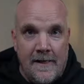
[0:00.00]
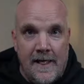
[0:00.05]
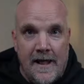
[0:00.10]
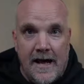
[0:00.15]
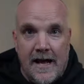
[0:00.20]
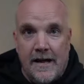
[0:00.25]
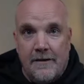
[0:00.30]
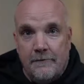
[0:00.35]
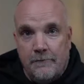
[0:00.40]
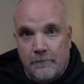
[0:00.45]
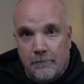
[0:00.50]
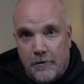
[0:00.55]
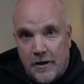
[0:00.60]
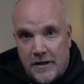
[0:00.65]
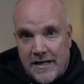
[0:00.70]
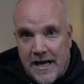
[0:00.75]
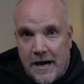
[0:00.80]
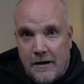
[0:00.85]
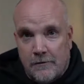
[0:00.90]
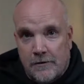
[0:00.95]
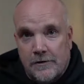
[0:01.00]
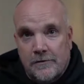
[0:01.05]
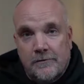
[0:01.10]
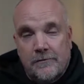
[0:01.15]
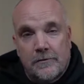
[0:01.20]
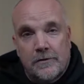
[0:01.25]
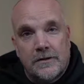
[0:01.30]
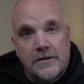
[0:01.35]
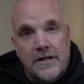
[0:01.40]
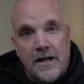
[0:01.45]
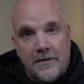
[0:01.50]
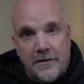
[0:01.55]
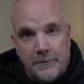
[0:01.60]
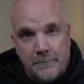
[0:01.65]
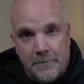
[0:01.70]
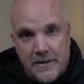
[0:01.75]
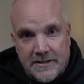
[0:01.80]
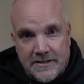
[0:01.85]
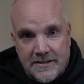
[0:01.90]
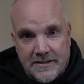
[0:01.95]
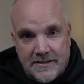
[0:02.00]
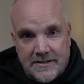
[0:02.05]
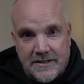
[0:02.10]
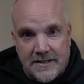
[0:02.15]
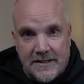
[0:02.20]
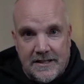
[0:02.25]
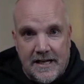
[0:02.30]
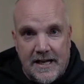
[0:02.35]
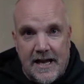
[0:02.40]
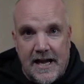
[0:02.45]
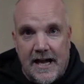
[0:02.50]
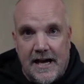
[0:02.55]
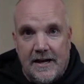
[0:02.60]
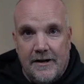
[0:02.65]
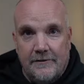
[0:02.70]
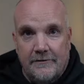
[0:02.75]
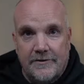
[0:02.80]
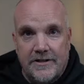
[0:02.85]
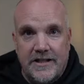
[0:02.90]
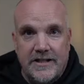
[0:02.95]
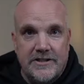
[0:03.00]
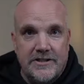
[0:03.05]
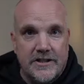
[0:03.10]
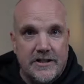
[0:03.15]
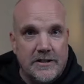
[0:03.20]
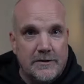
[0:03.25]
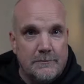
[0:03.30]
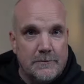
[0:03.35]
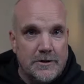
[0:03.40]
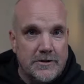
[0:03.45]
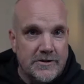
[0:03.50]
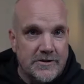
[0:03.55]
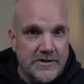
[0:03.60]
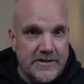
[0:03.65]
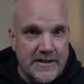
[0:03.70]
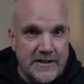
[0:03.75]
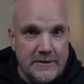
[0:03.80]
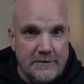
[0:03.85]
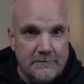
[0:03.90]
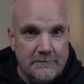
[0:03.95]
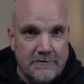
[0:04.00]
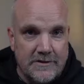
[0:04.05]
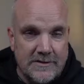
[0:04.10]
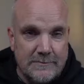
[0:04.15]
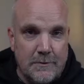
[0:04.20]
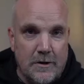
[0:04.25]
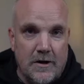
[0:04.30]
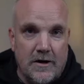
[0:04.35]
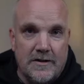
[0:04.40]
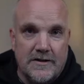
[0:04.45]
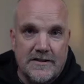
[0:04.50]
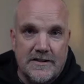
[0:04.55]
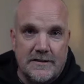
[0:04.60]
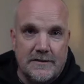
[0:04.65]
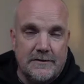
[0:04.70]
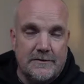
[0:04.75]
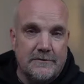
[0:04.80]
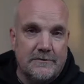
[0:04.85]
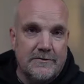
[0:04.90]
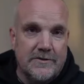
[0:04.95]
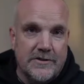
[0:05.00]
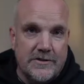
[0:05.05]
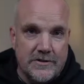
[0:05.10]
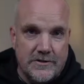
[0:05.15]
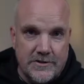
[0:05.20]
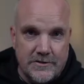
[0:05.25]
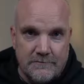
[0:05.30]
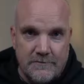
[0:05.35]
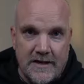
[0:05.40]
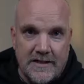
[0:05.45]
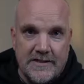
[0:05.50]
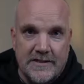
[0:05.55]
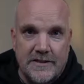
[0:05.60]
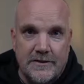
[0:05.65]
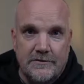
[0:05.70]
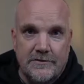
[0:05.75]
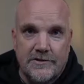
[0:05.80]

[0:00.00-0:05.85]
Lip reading: I have 1 hour for another business that I have, teaching emergency response and search and rescue.